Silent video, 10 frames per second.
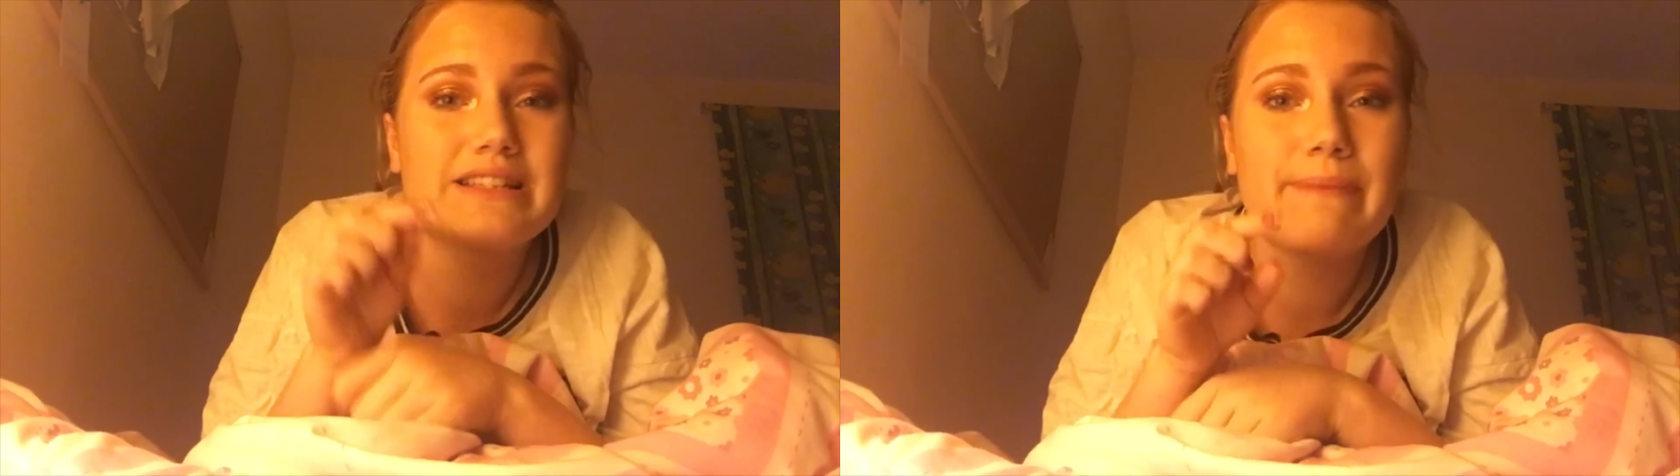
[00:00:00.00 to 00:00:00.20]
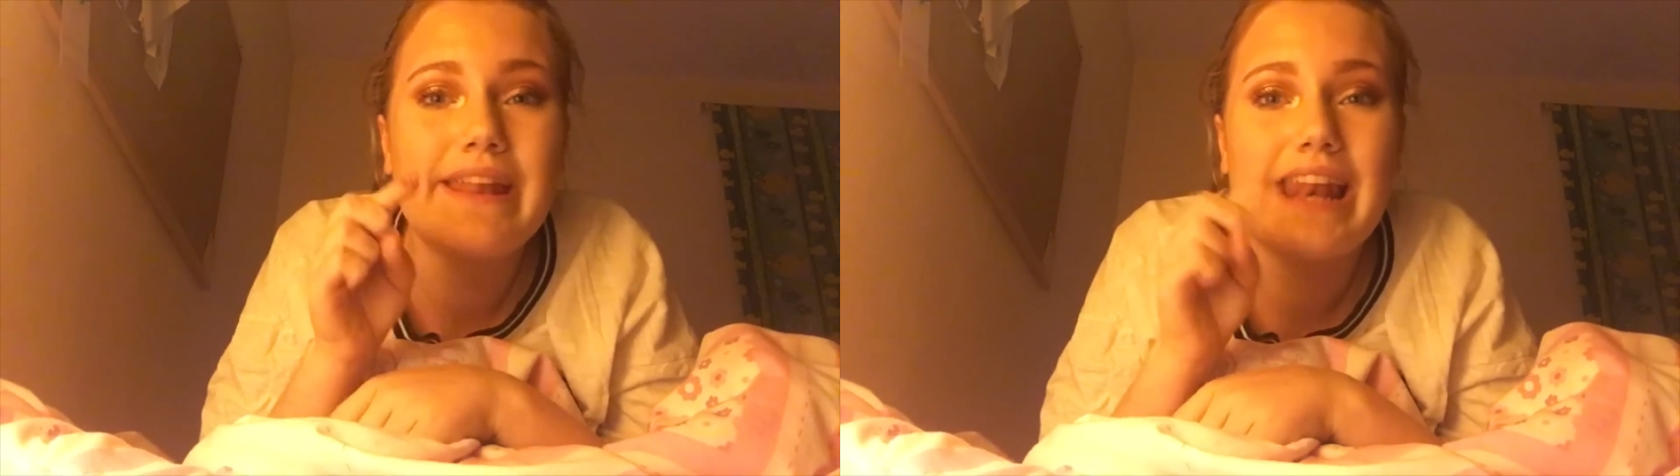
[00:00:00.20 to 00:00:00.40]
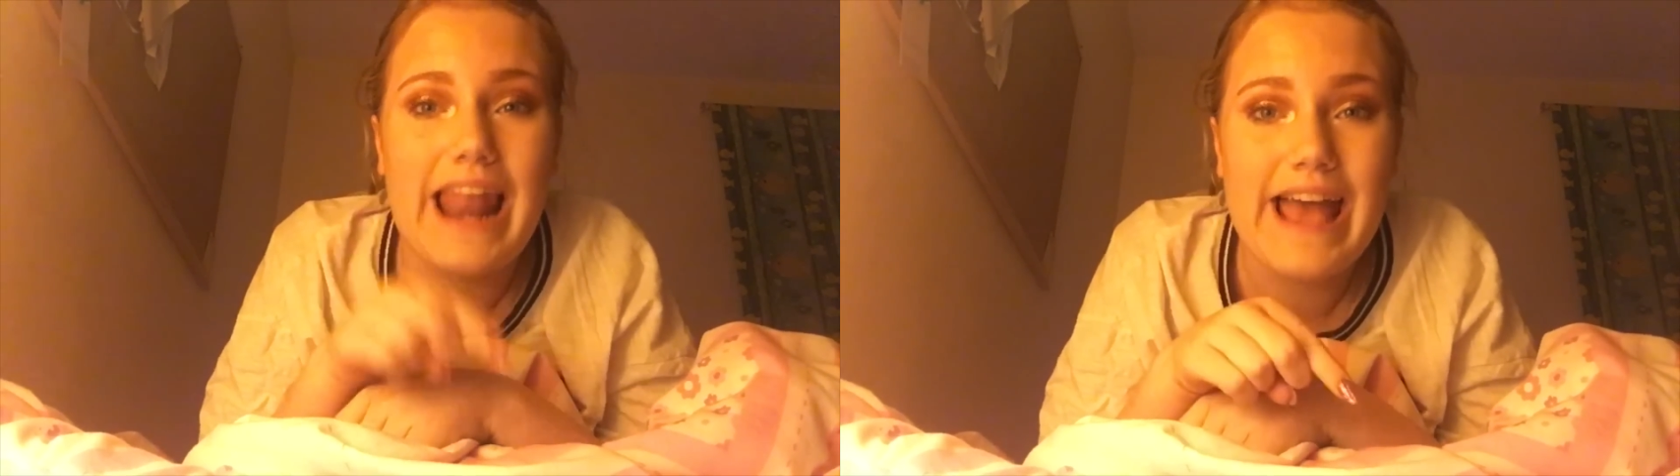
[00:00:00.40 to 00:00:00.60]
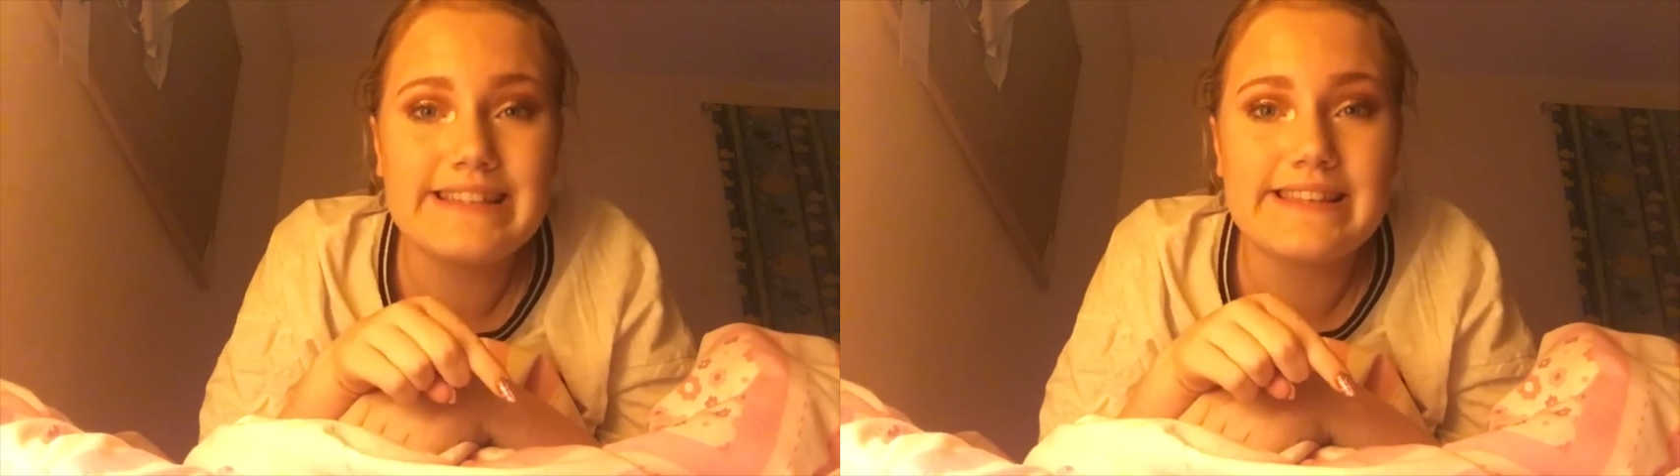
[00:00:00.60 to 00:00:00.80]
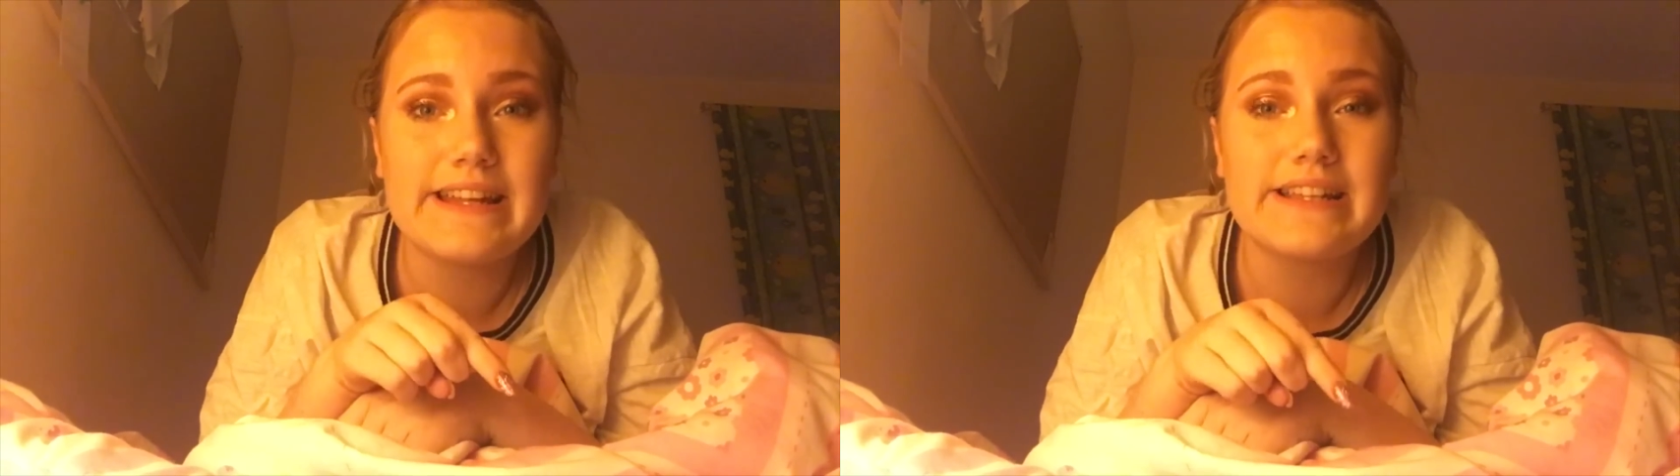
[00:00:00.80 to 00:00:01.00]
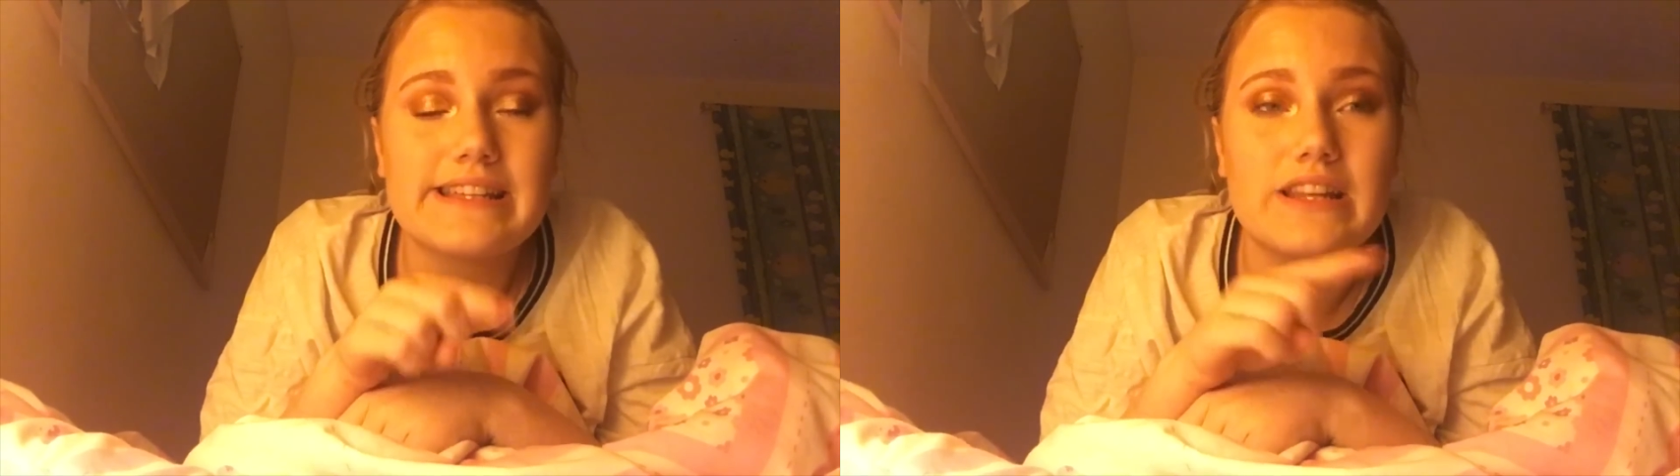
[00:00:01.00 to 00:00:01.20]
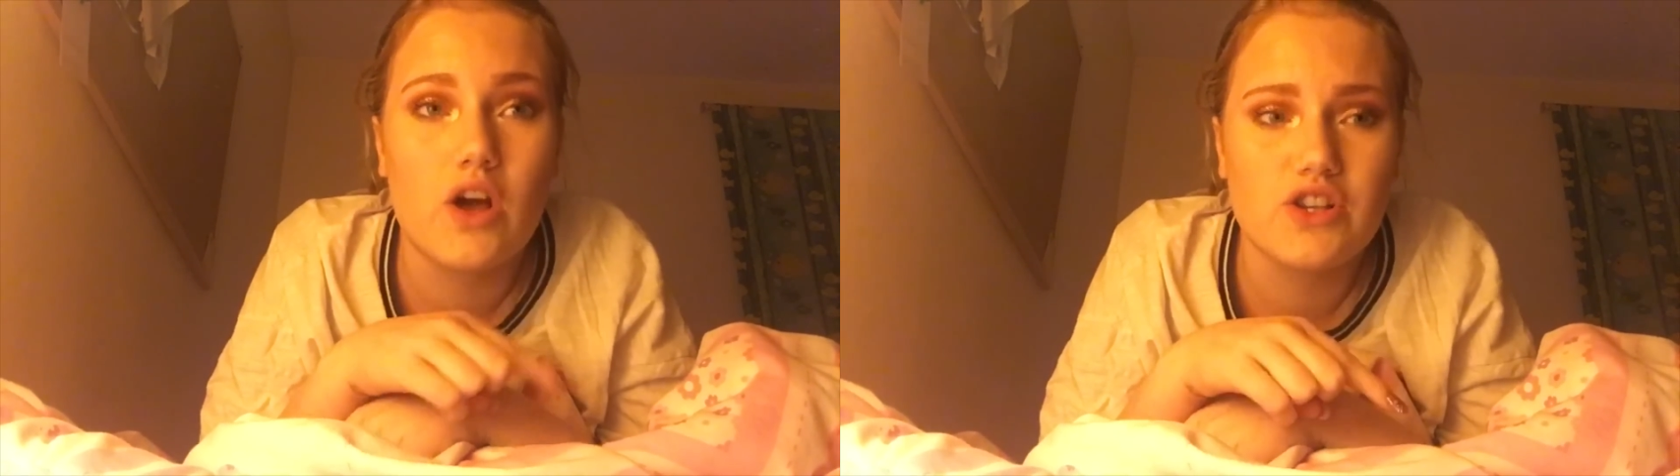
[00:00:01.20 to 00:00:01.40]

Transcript: I spent less than I did